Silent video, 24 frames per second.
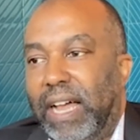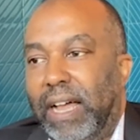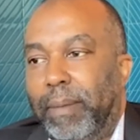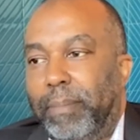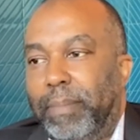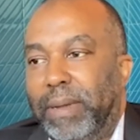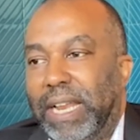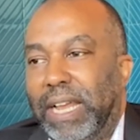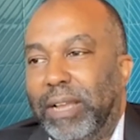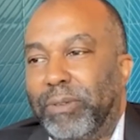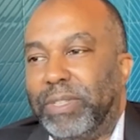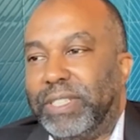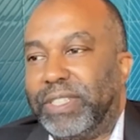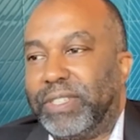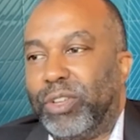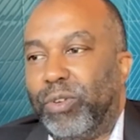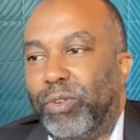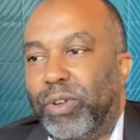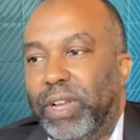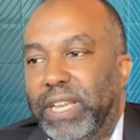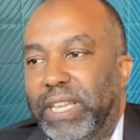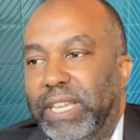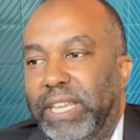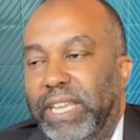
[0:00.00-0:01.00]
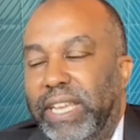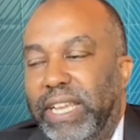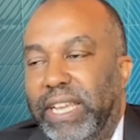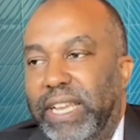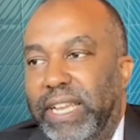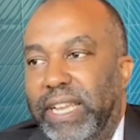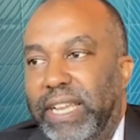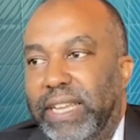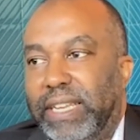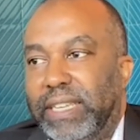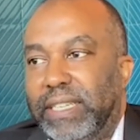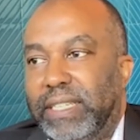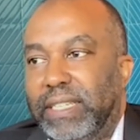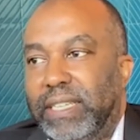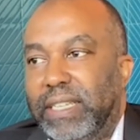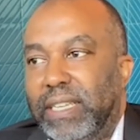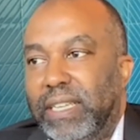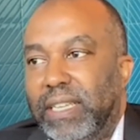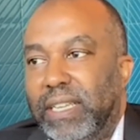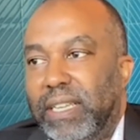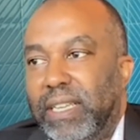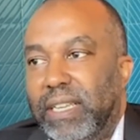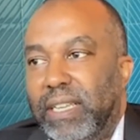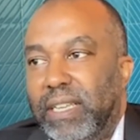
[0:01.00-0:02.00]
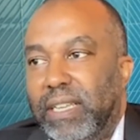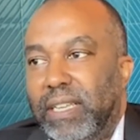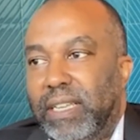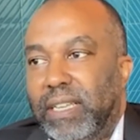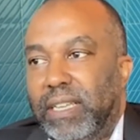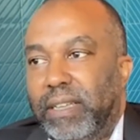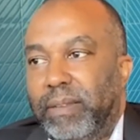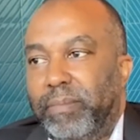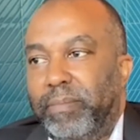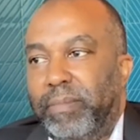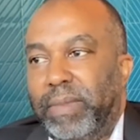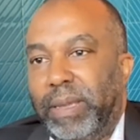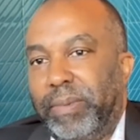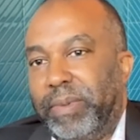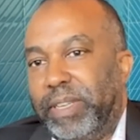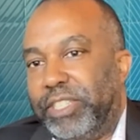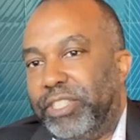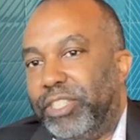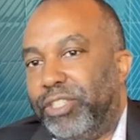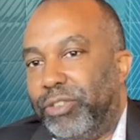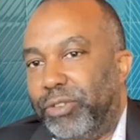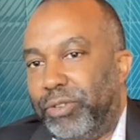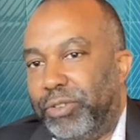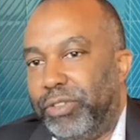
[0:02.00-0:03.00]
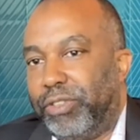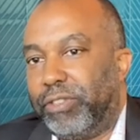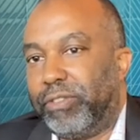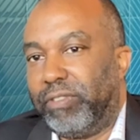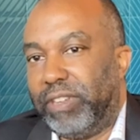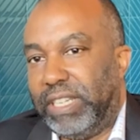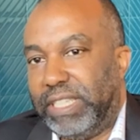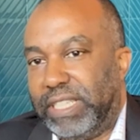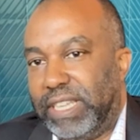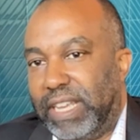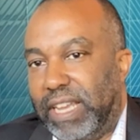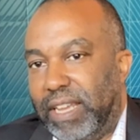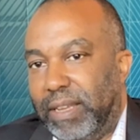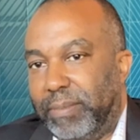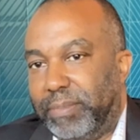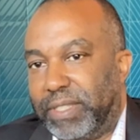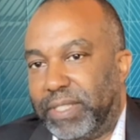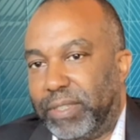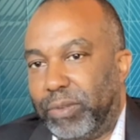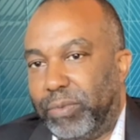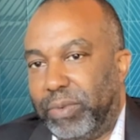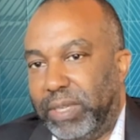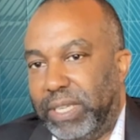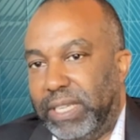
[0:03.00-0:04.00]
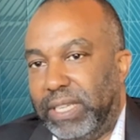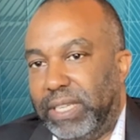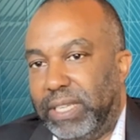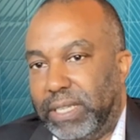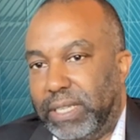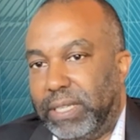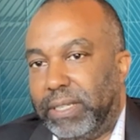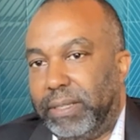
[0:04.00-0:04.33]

But I was going in maybe 2 to 3 times a week.